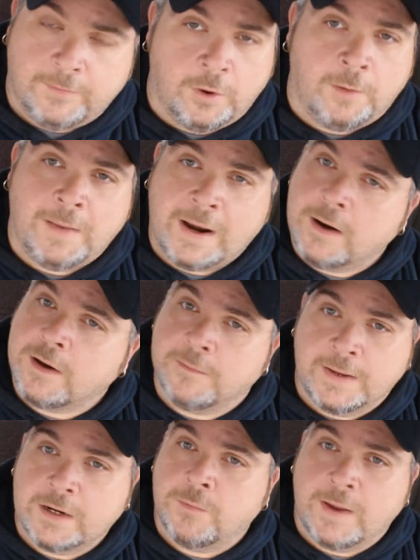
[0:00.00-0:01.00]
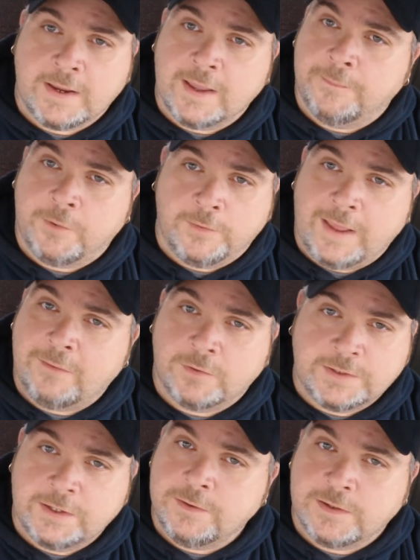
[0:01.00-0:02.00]
Well, America better wake up on that
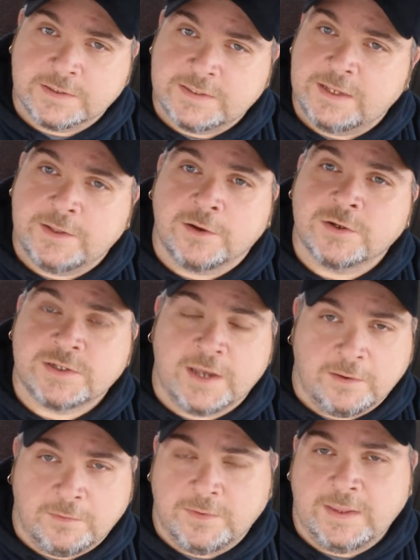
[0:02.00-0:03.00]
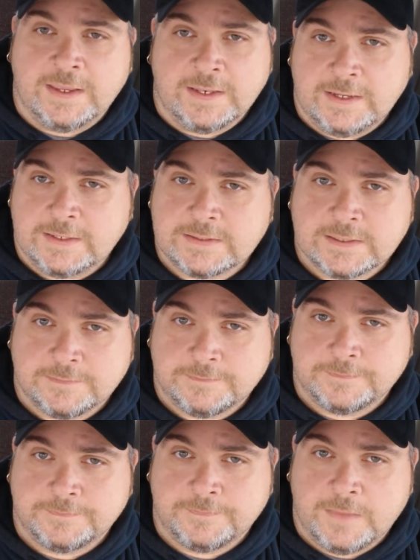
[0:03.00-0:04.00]
one too, because they're stuck with the idiots.
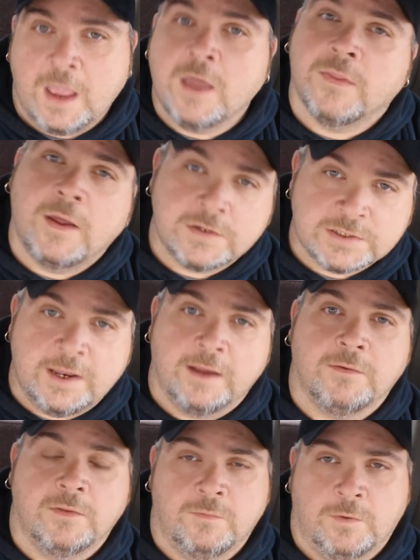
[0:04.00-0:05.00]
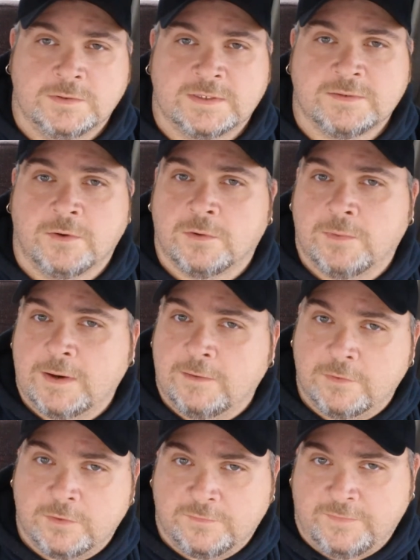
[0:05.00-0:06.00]
They're stuck with the ones that's going to run
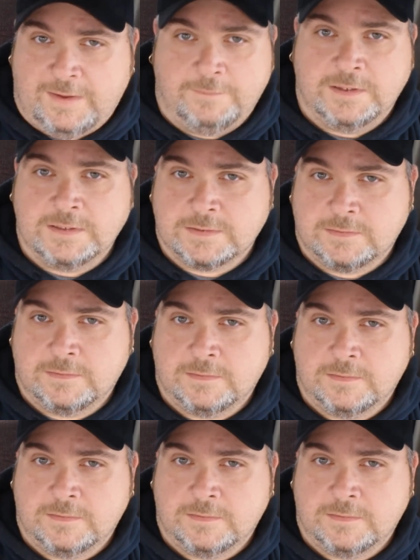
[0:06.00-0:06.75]
over their families.